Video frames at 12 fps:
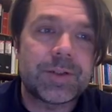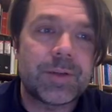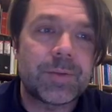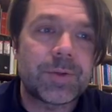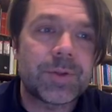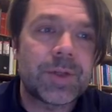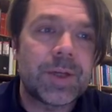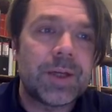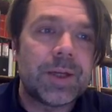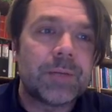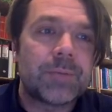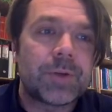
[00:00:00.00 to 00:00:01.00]
numbers.
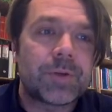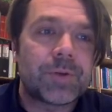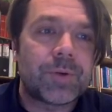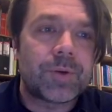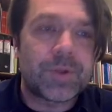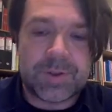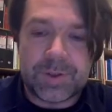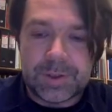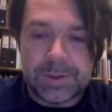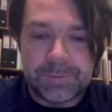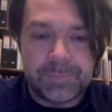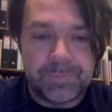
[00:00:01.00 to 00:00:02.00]
But of course,
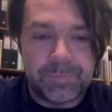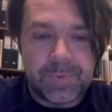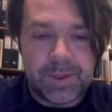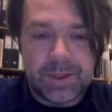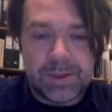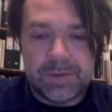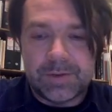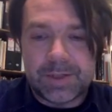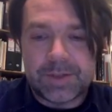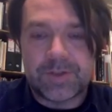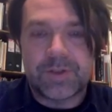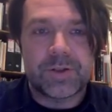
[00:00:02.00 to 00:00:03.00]

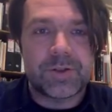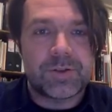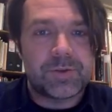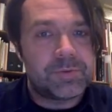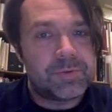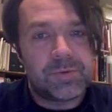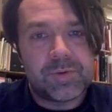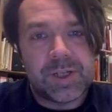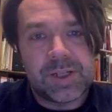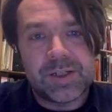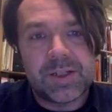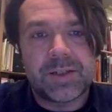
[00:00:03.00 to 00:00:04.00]
that's just
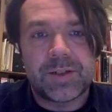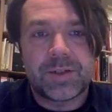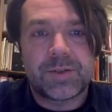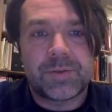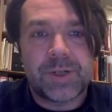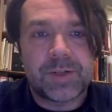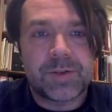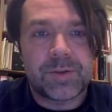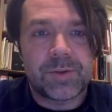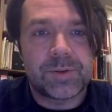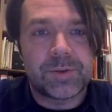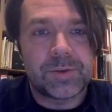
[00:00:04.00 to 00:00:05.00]
10 digits, right?
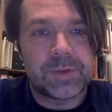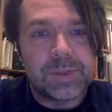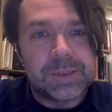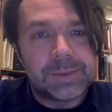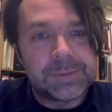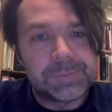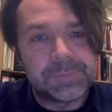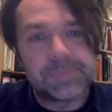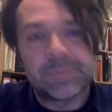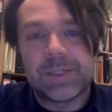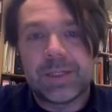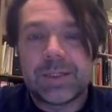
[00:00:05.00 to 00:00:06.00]
So
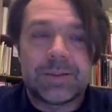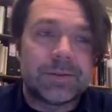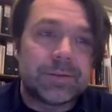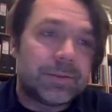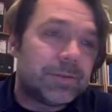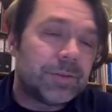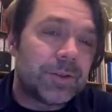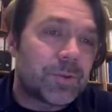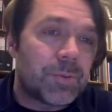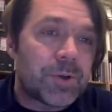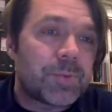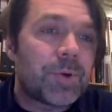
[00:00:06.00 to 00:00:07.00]
there's
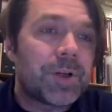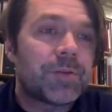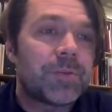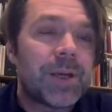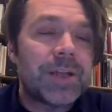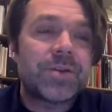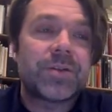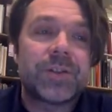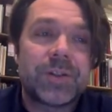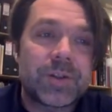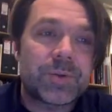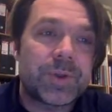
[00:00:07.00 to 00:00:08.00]
much more information
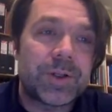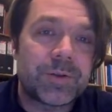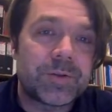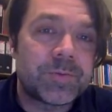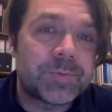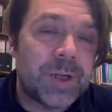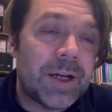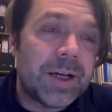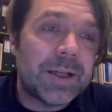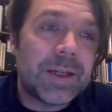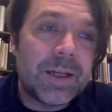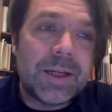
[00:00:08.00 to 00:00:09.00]
in the square root of
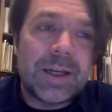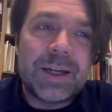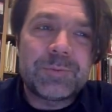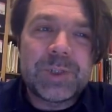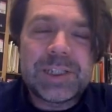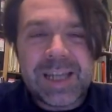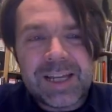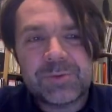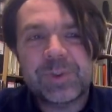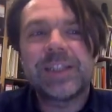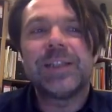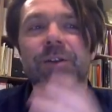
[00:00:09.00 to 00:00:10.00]
pi, and we can't
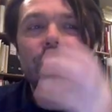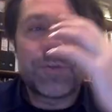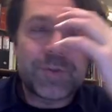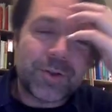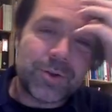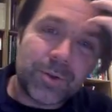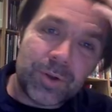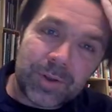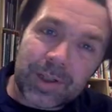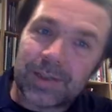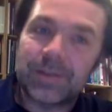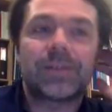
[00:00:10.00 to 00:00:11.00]
really know for sure
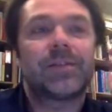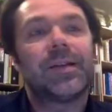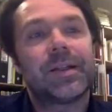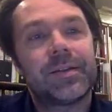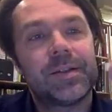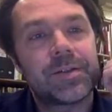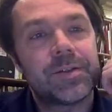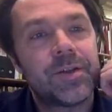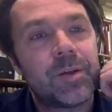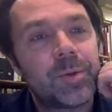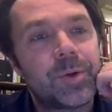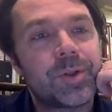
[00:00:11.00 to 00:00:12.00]
that this
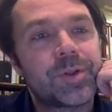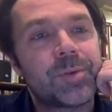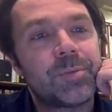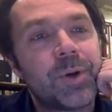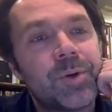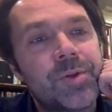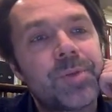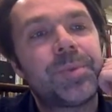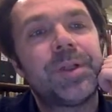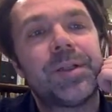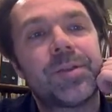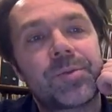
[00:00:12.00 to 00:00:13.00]
number is supposed to
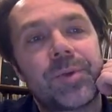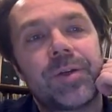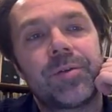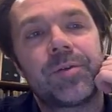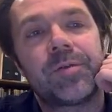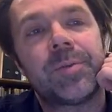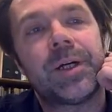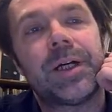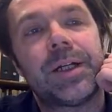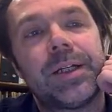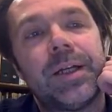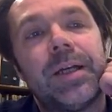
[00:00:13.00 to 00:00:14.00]
be a square root of
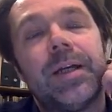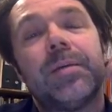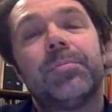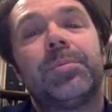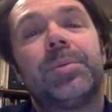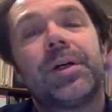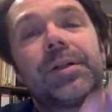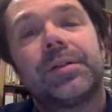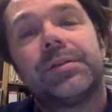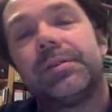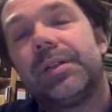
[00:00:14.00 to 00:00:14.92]
pi. But